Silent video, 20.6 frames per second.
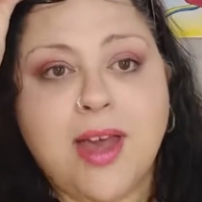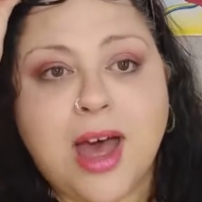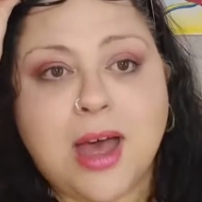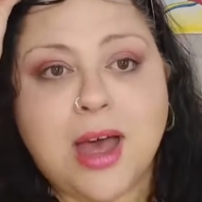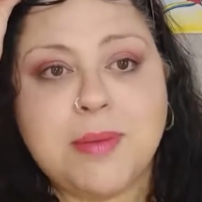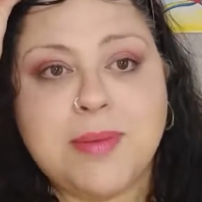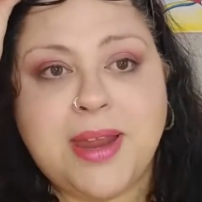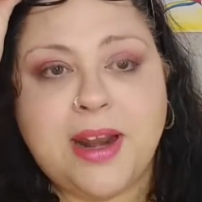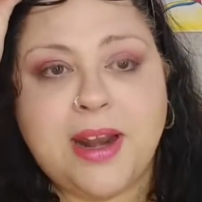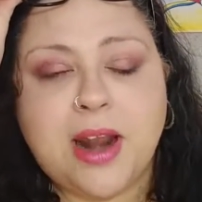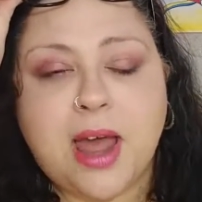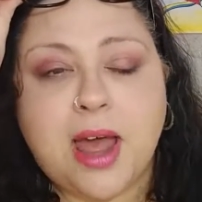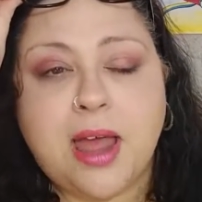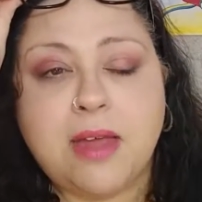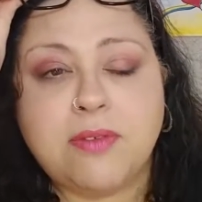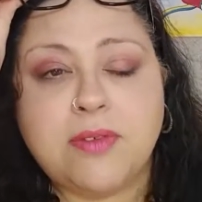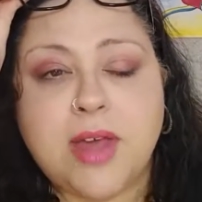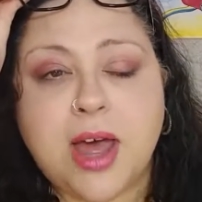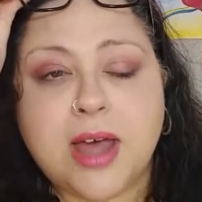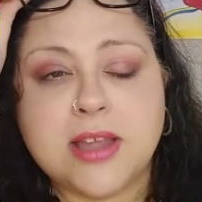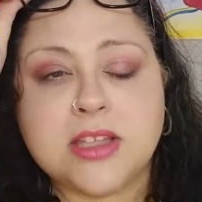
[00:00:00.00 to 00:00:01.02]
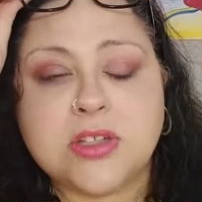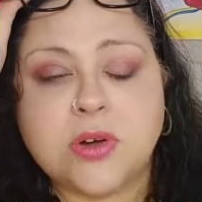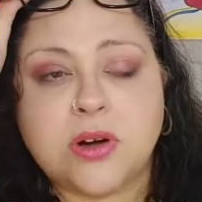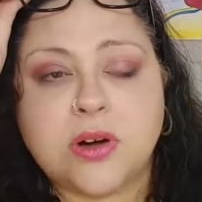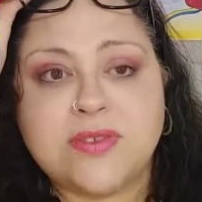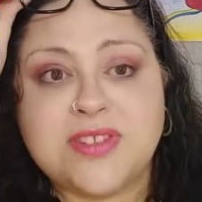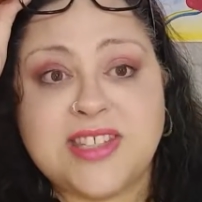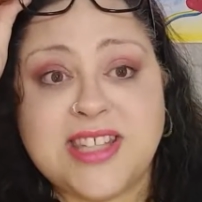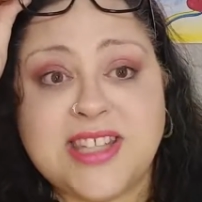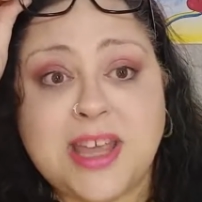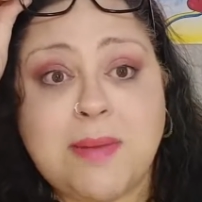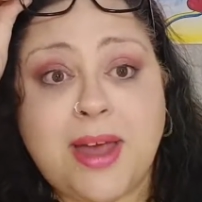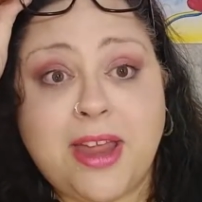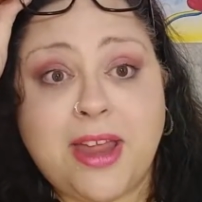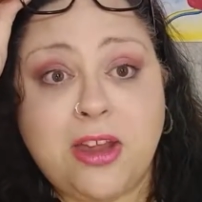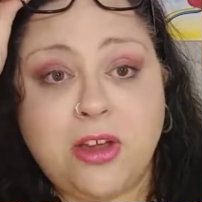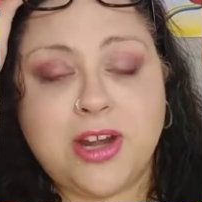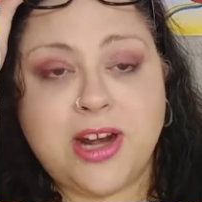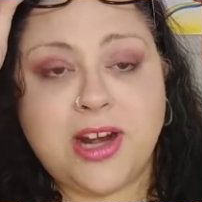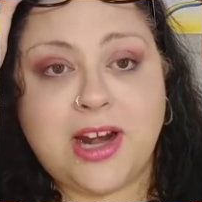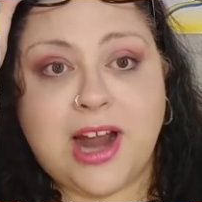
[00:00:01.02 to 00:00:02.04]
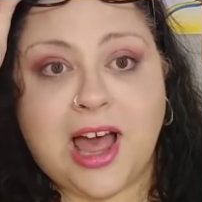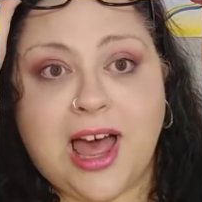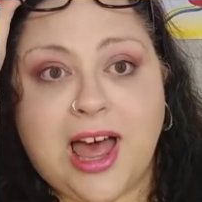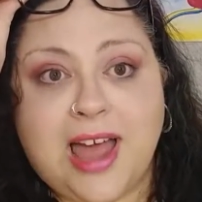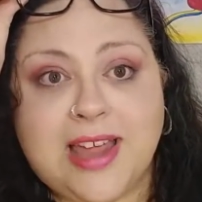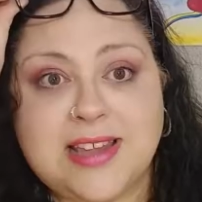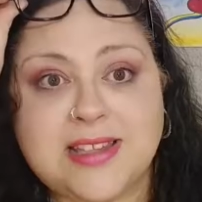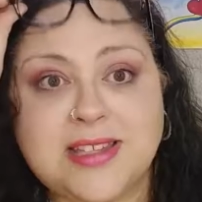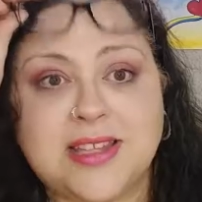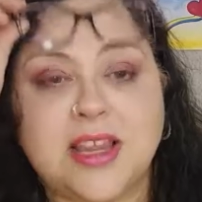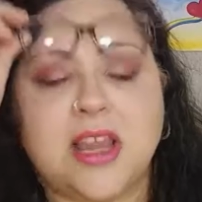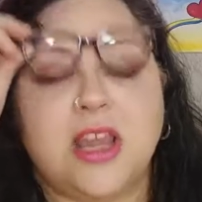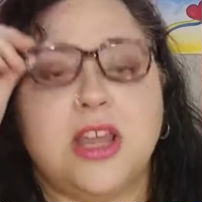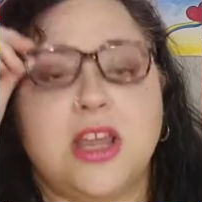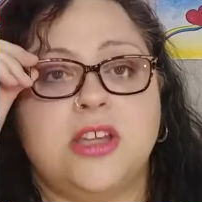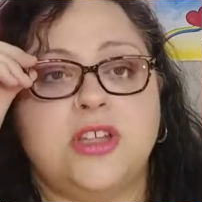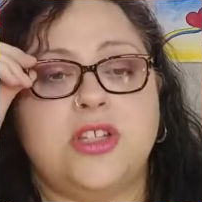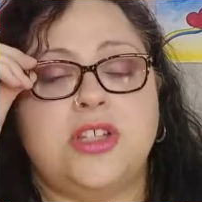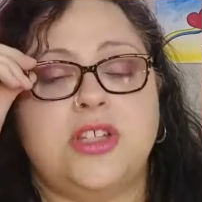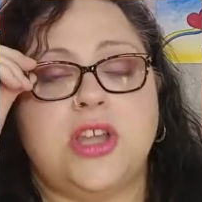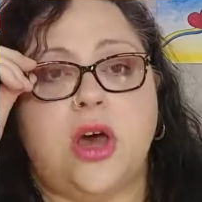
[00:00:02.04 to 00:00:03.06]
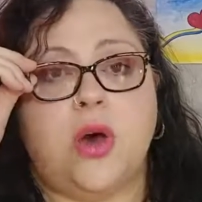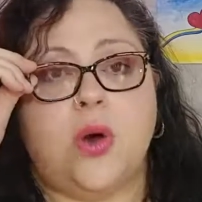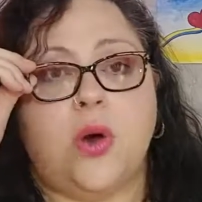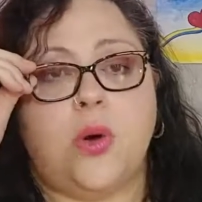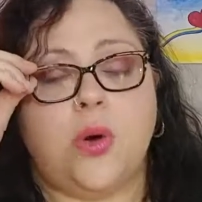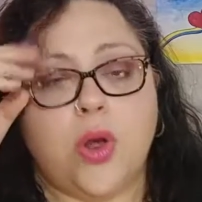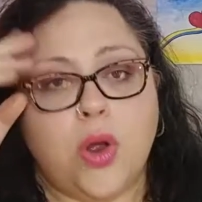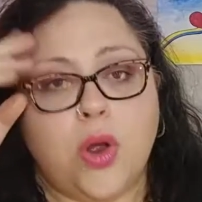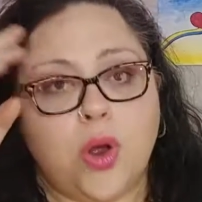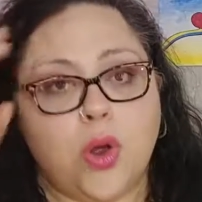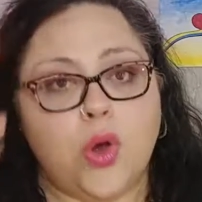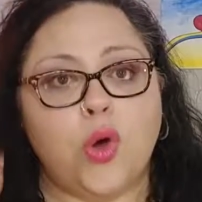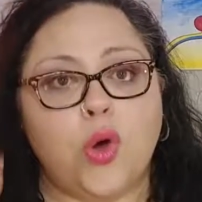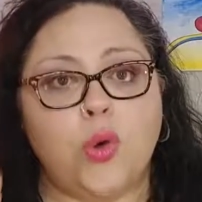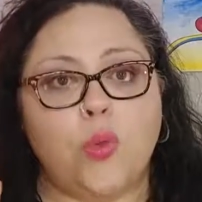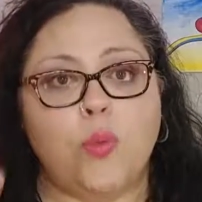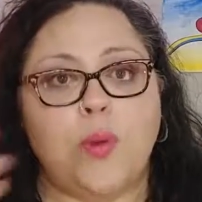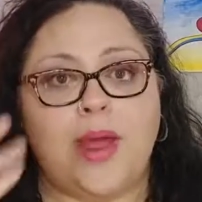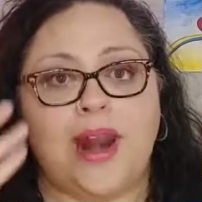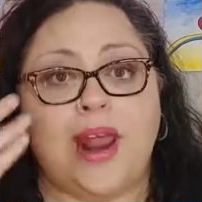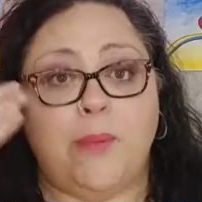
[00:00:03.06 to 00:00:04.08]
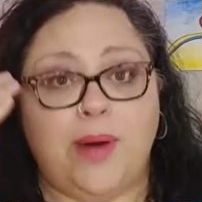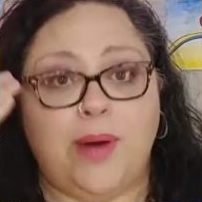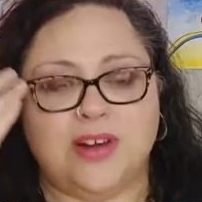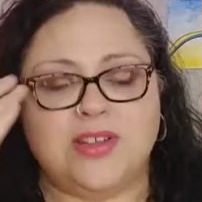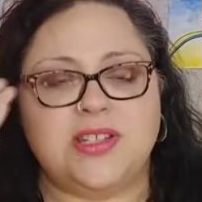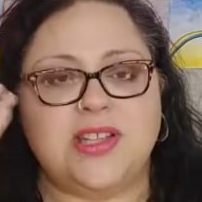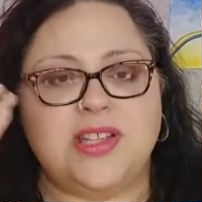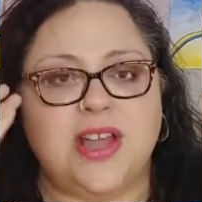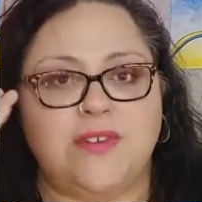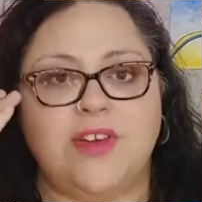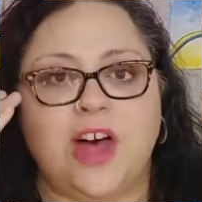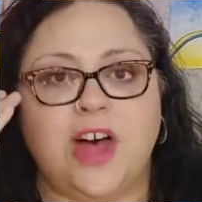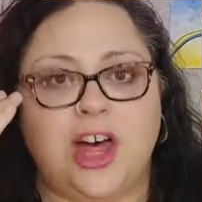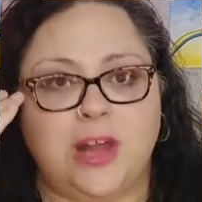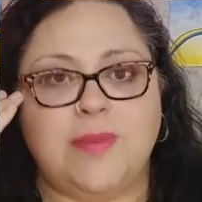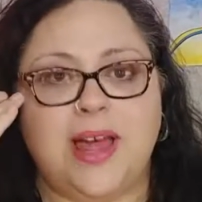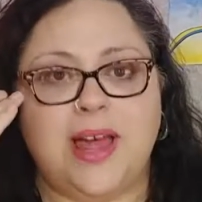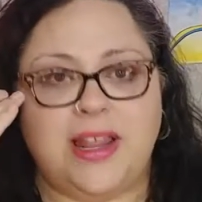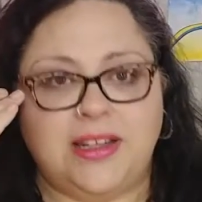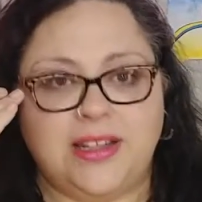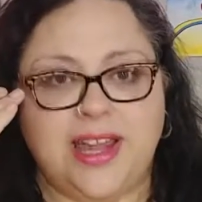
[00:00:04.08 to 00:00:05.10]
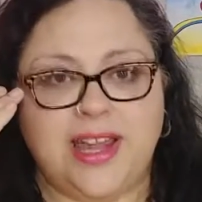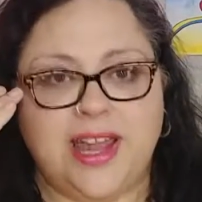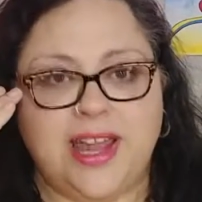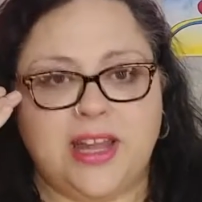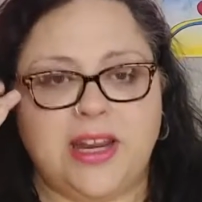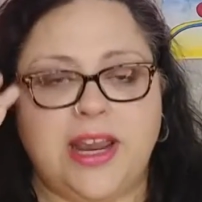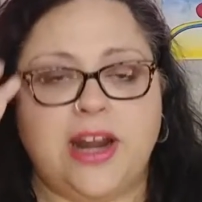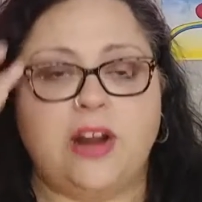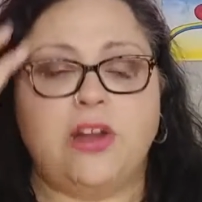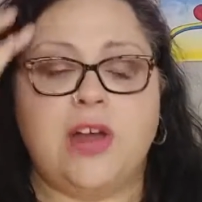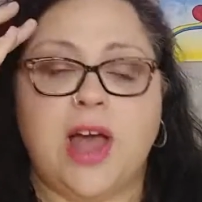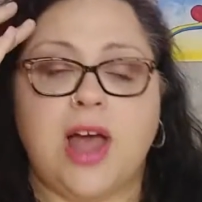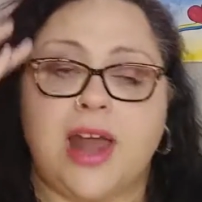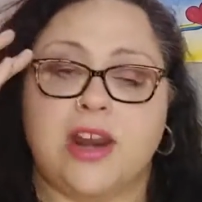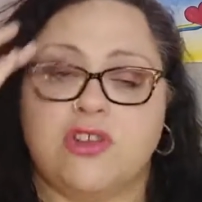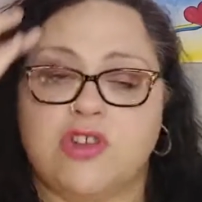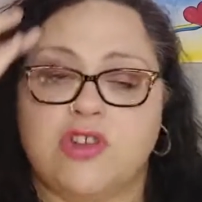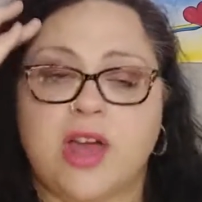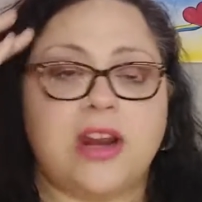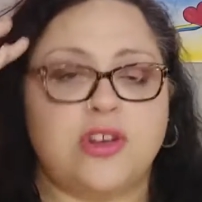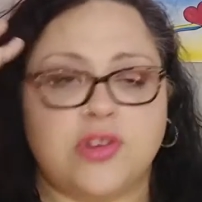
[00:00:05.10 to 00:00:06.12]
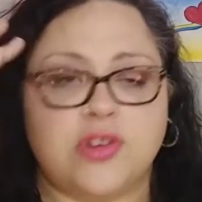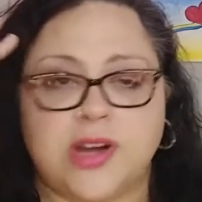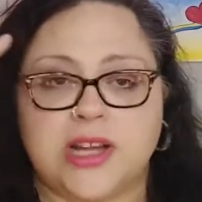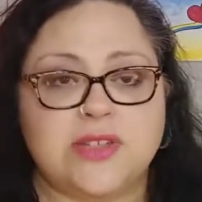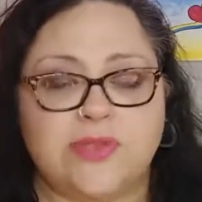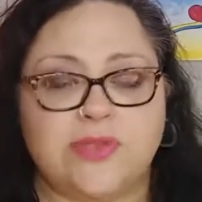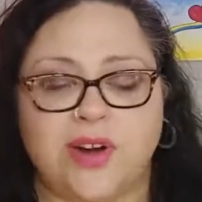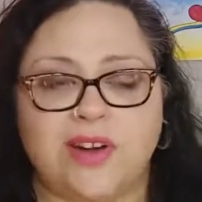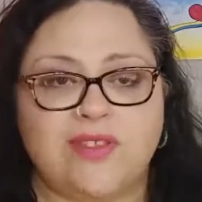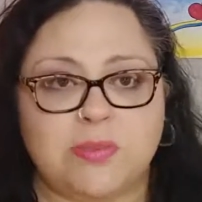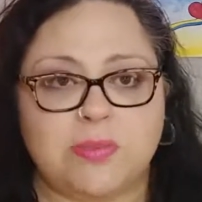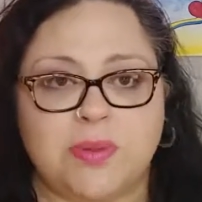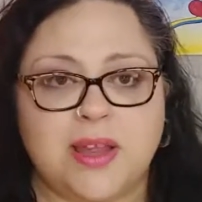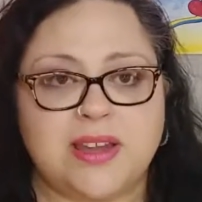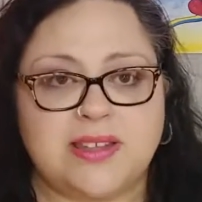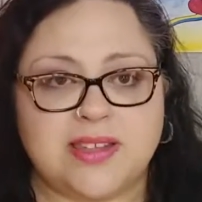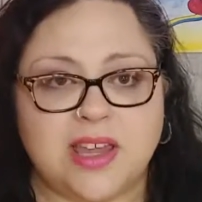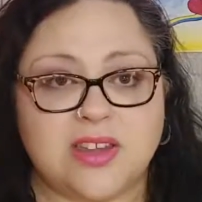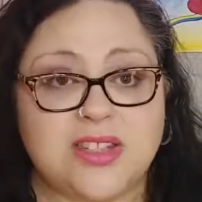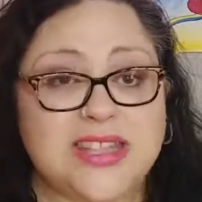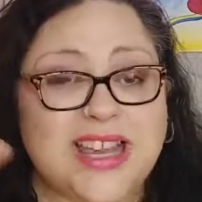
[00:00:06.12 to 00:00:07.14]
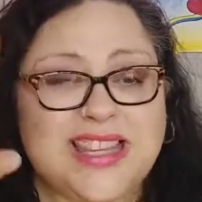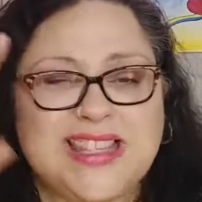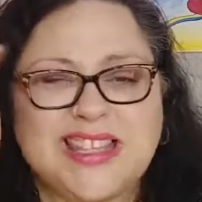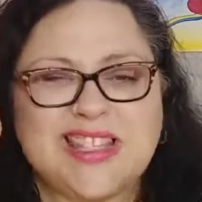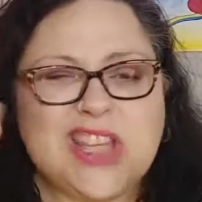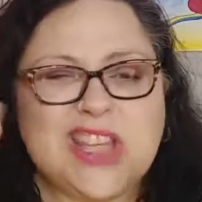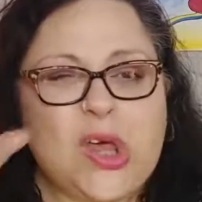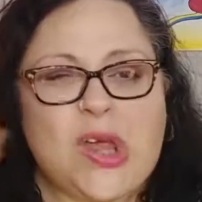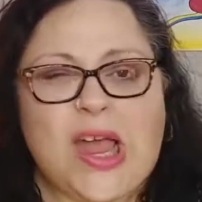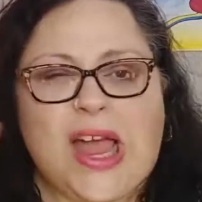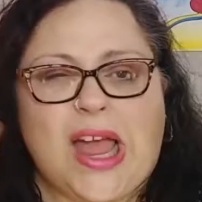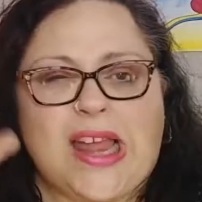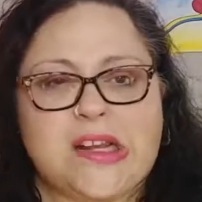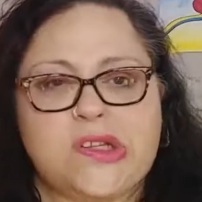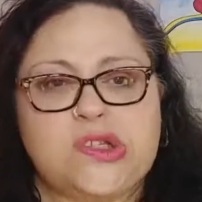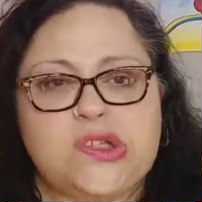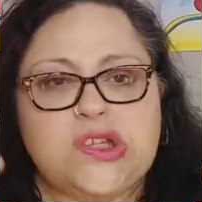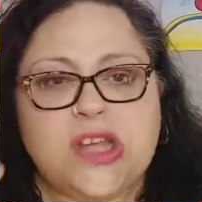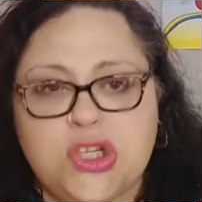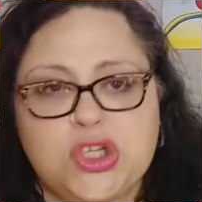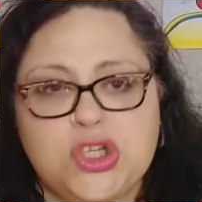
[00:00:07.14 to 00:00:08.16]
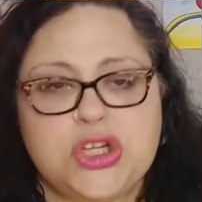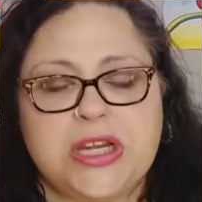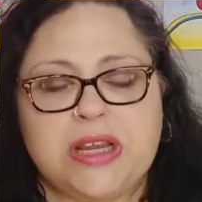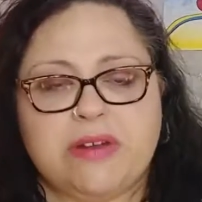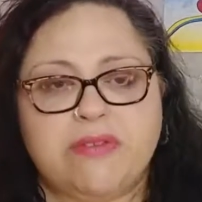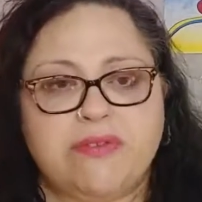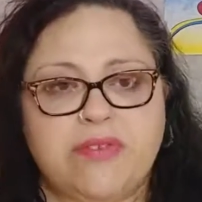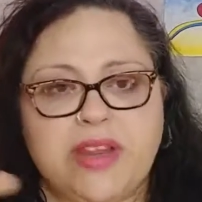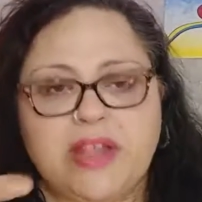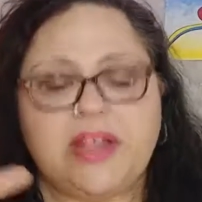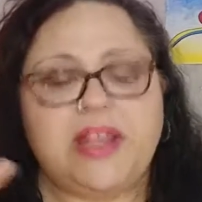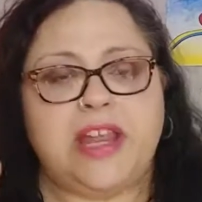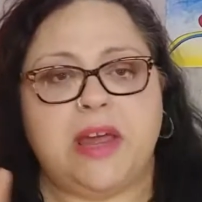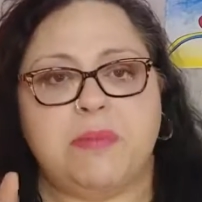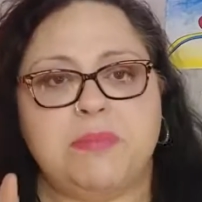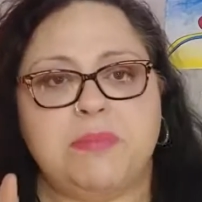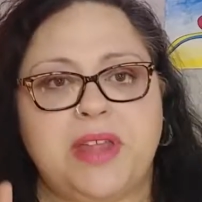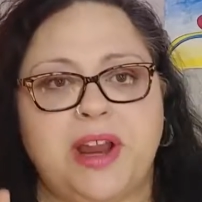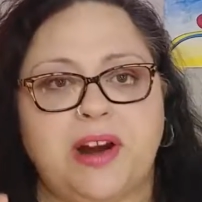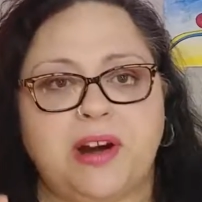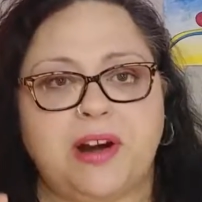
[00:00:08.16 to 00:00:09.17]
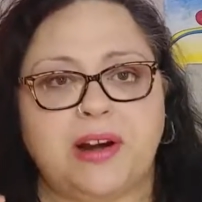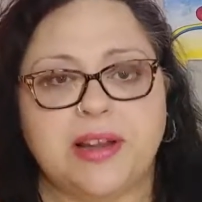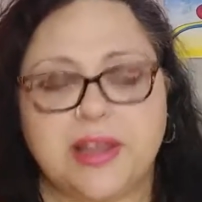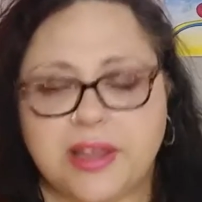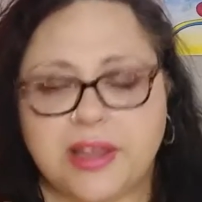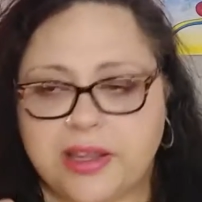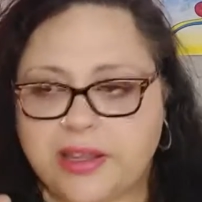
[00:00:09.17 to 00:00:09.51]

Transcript: I mean, I have got sort of semi-hooded eyes. So when I wear stuff on my lid, it'll kind of try to transfer every place else because it's all kind of touchy and feely up there.